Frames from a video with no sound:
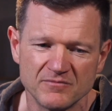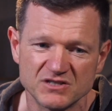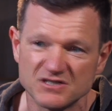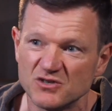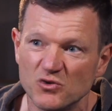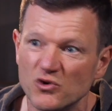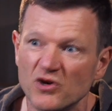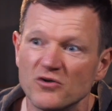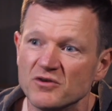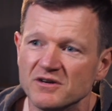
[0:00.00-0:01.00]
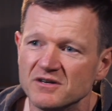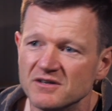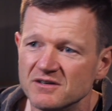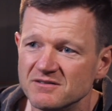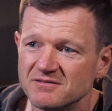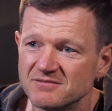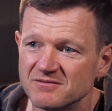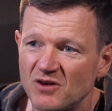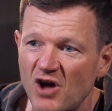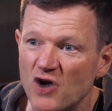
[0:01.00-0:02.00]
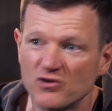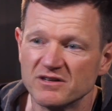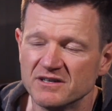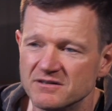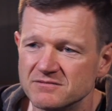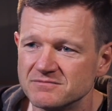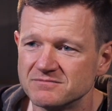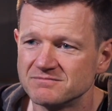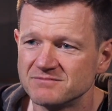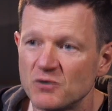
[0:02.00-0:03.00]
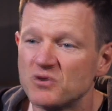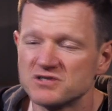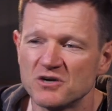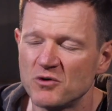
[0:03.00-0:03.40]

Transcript: just the auto only. There was no